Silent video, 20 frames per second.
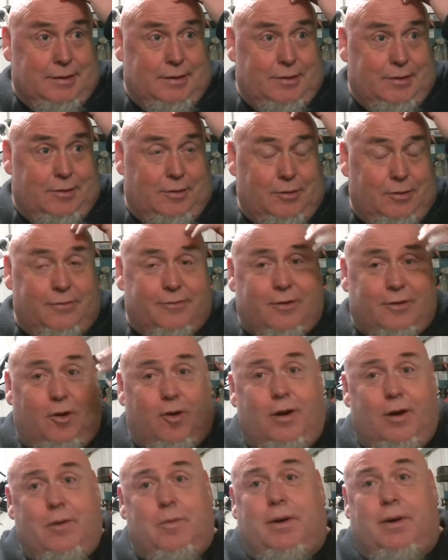on the
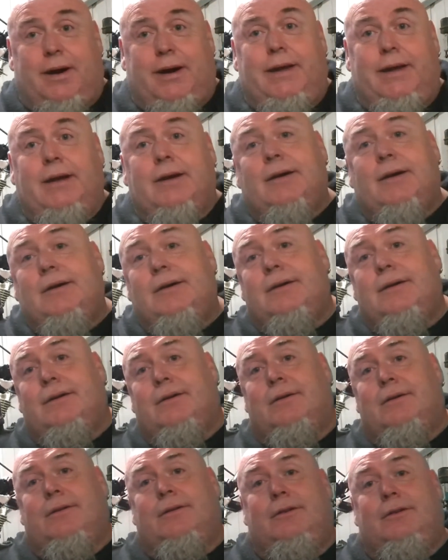highway,
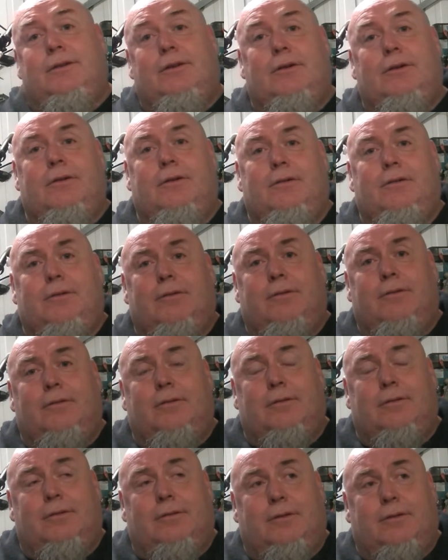and
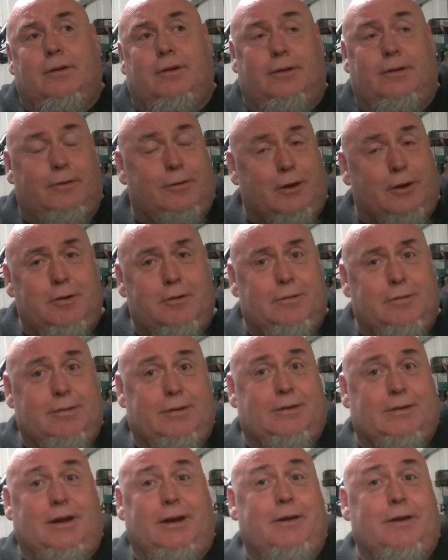I Googled
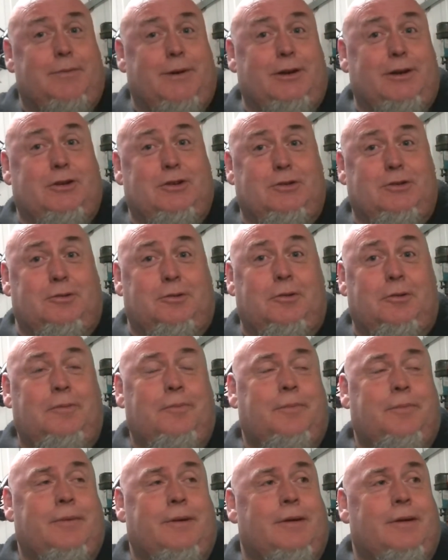today to make sure,
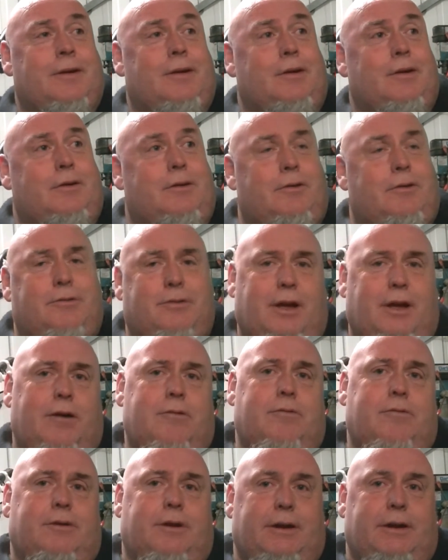you
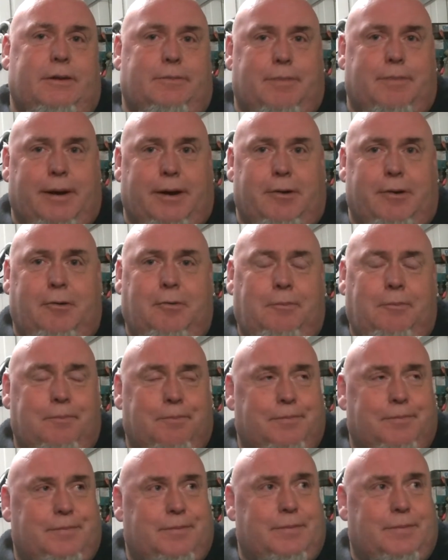don't need a bell
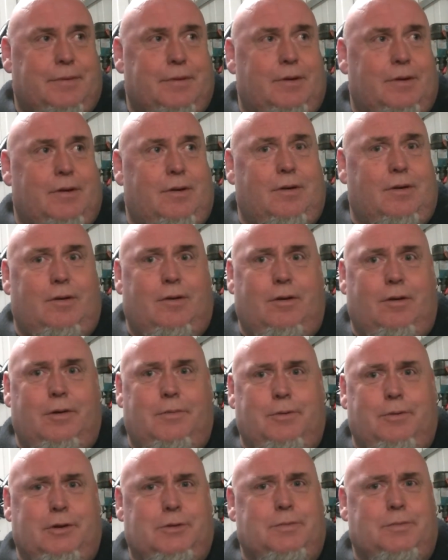on a
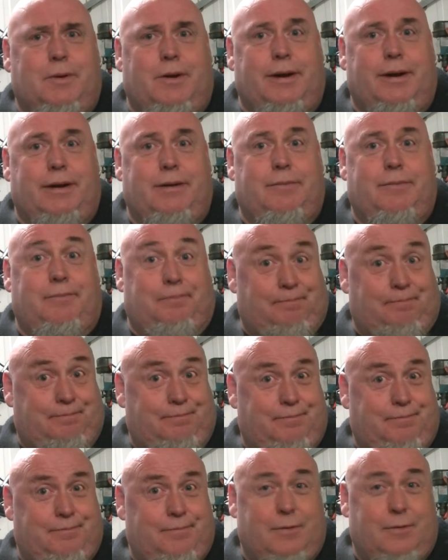push bike.
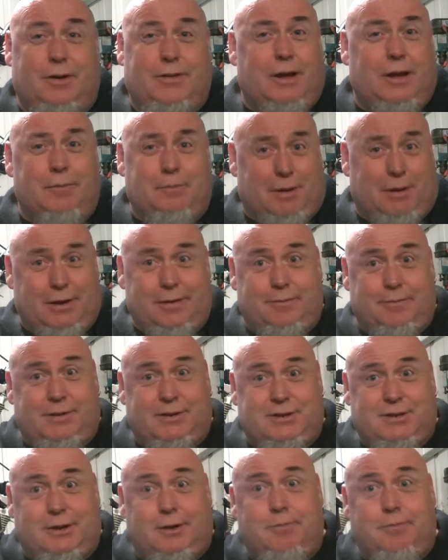I don't believe it
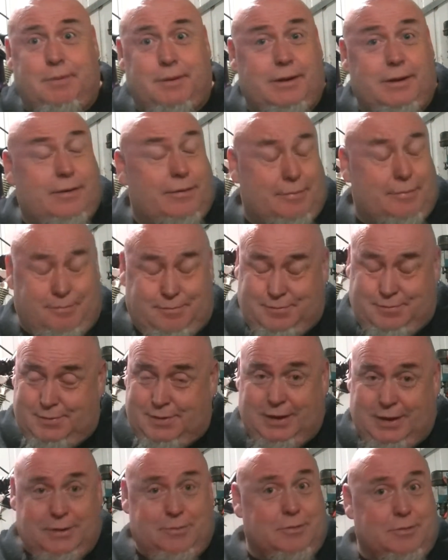myself, but
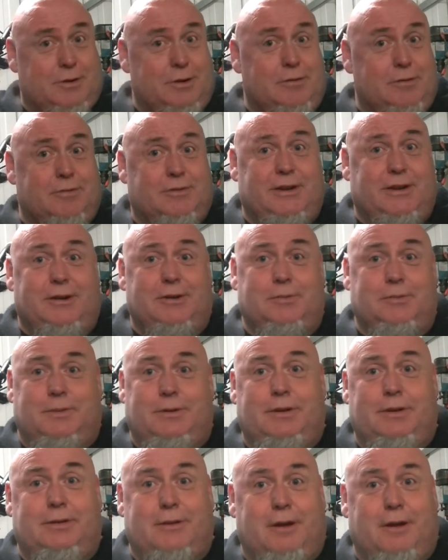that's what Google tells
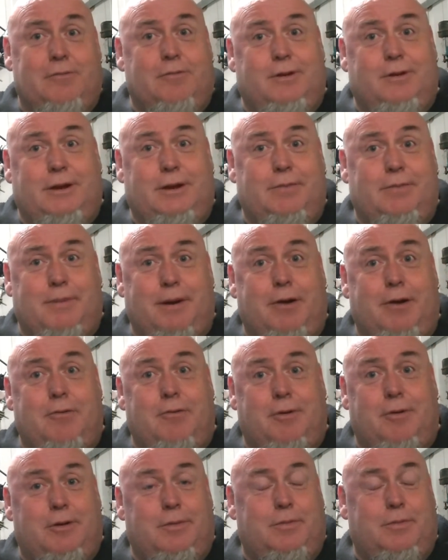me. You don't need a
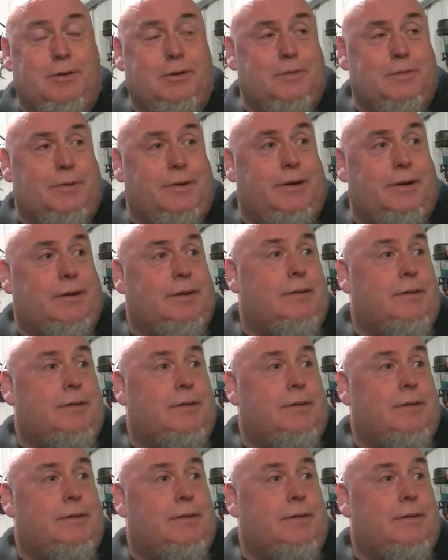bell on a push bike,